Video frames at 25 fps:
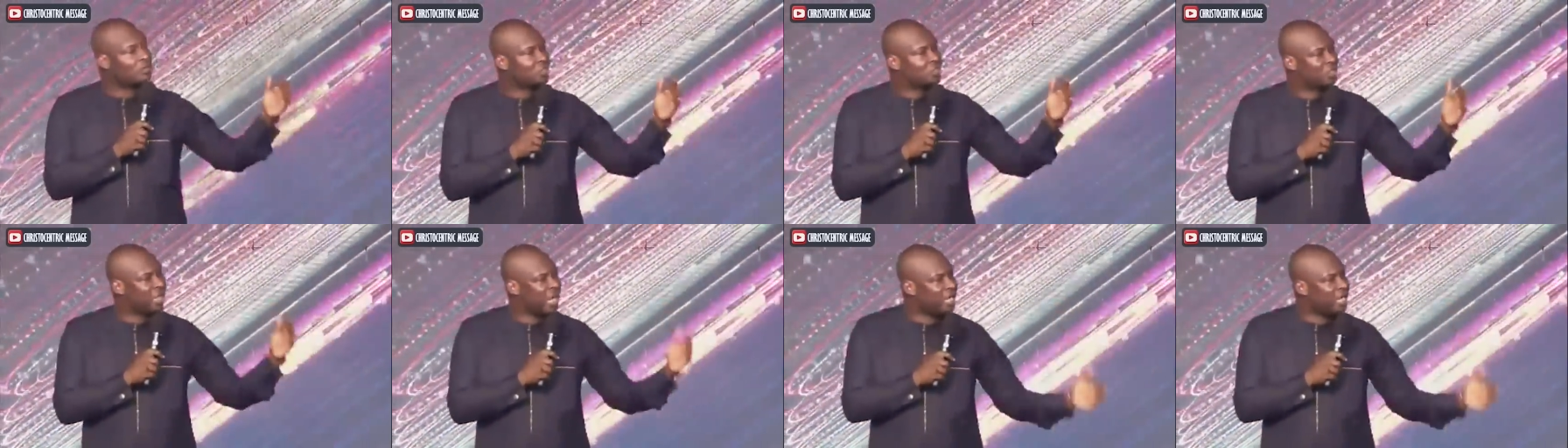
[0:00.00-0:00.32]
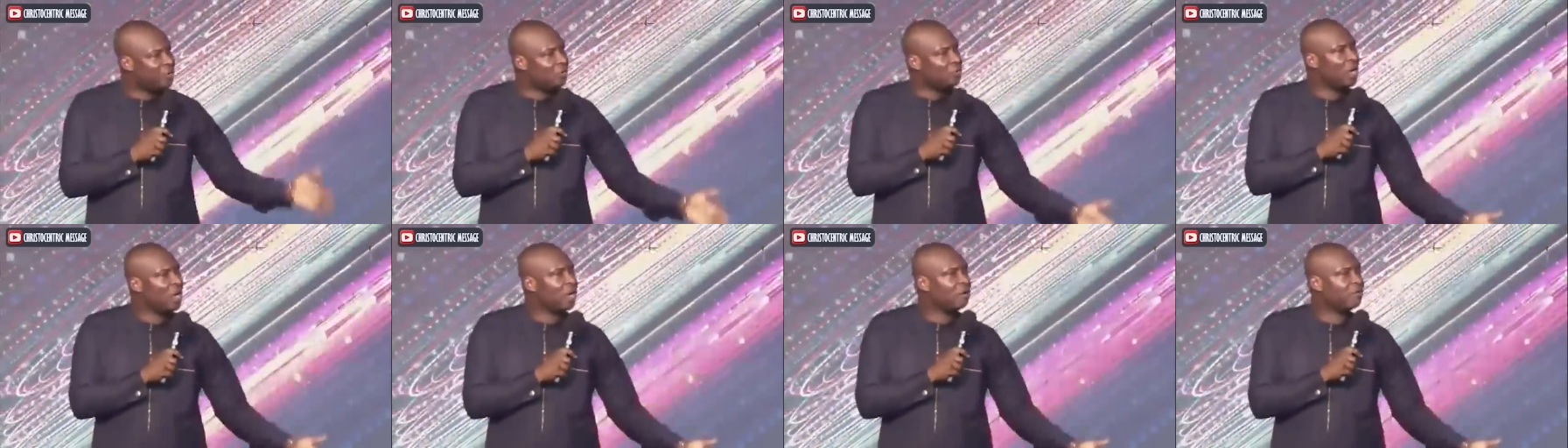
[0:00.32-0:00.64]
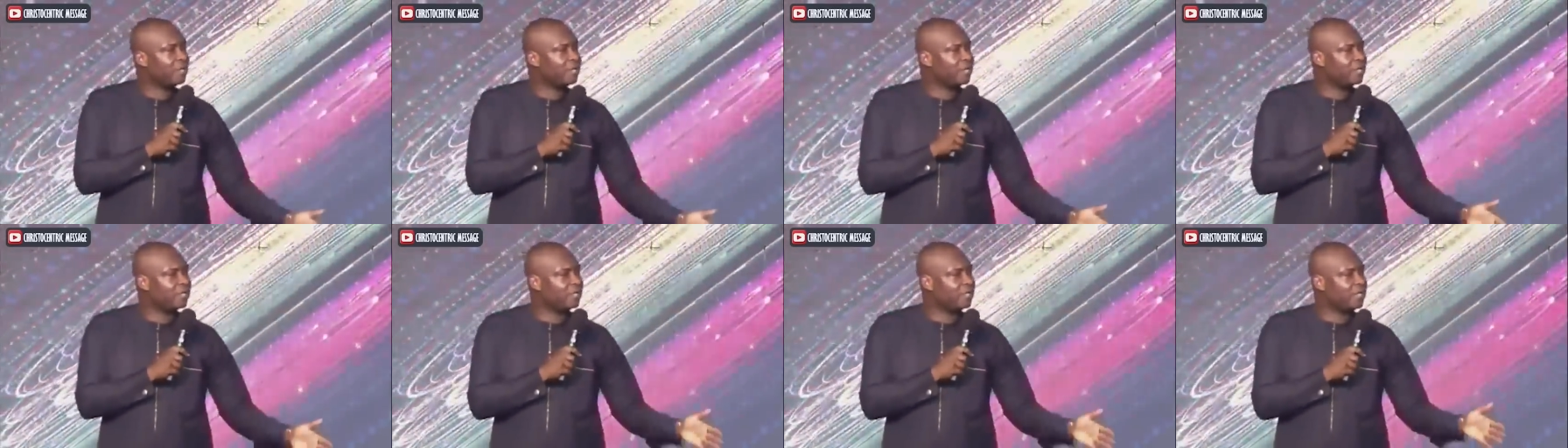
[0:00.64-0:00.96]

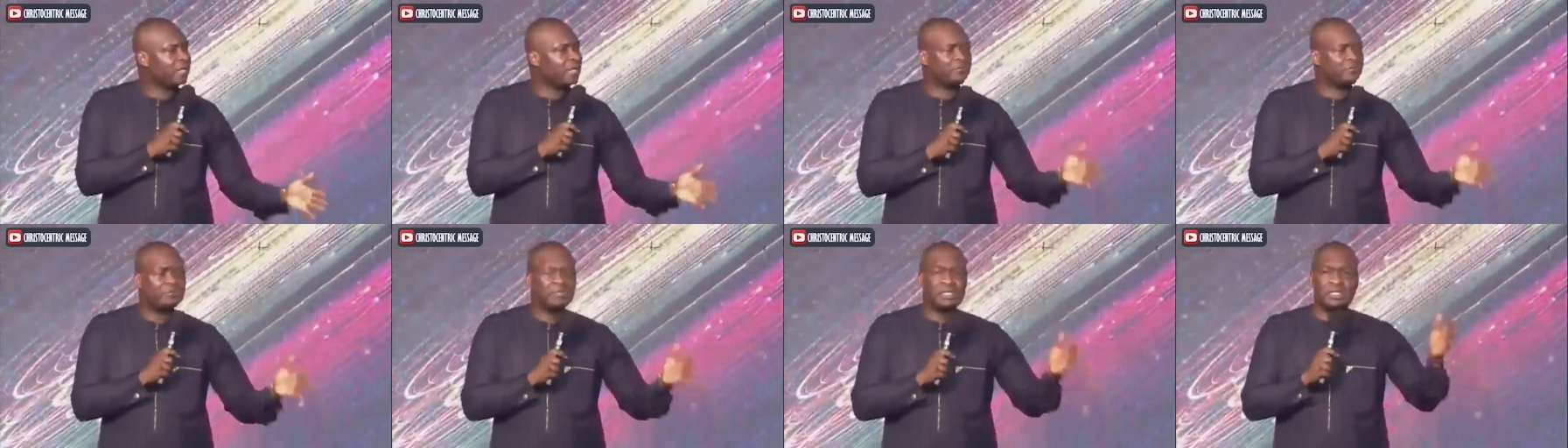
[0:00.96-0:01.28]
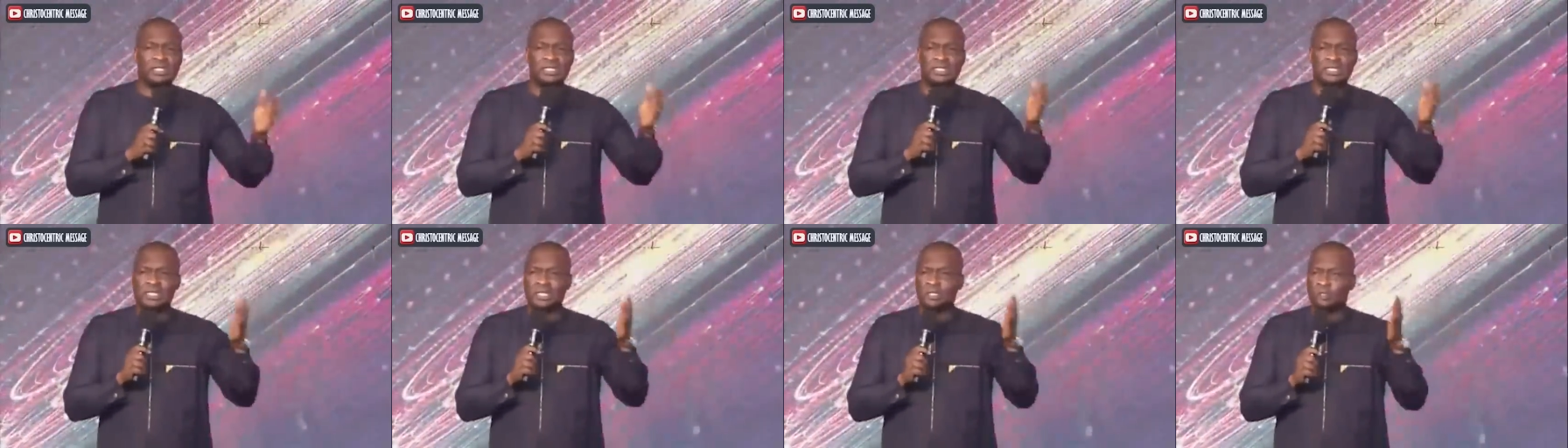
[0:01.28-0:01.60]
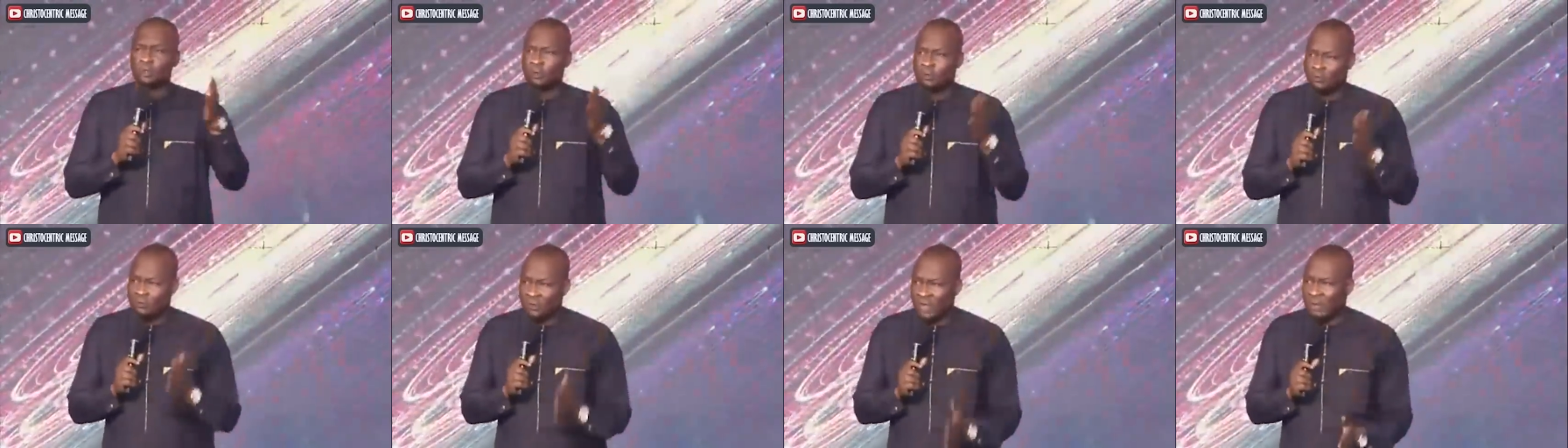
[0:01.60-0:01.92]
January even till
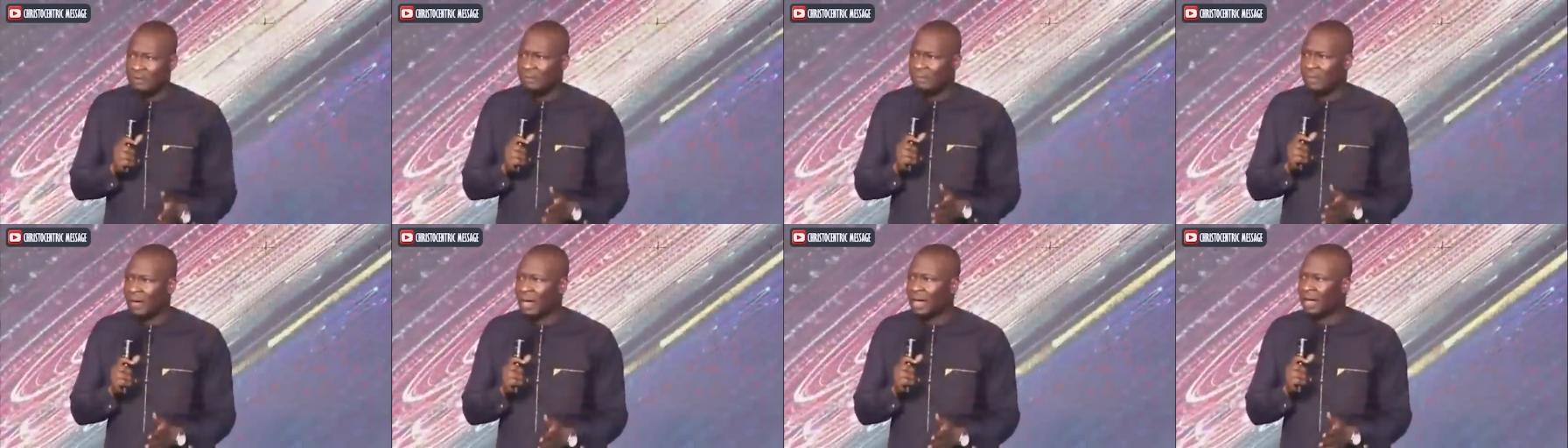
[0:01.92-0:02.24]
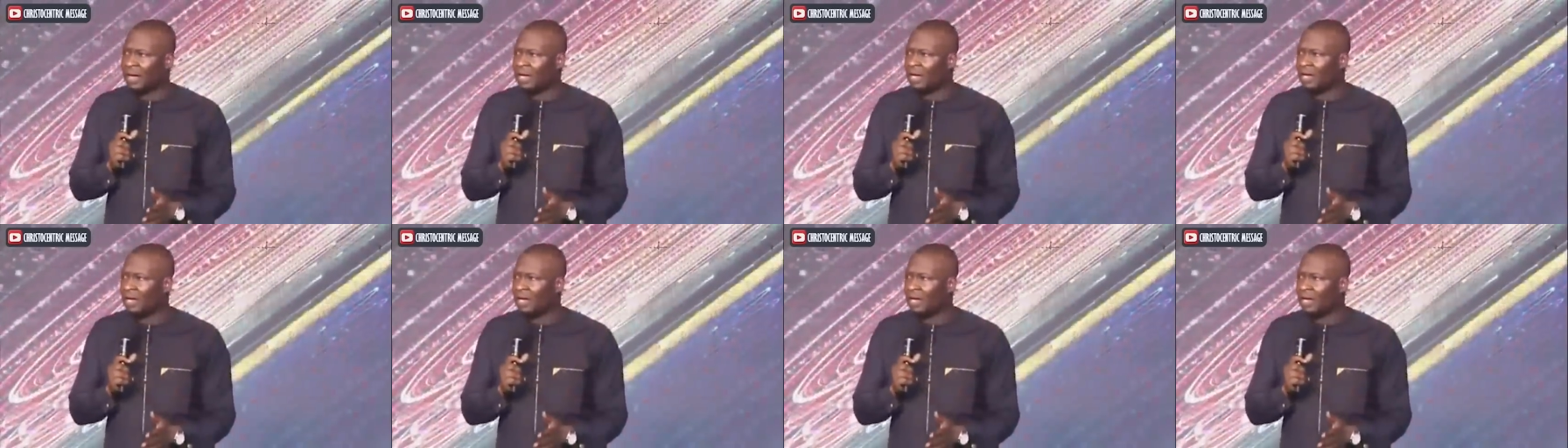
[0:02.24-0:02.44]
November,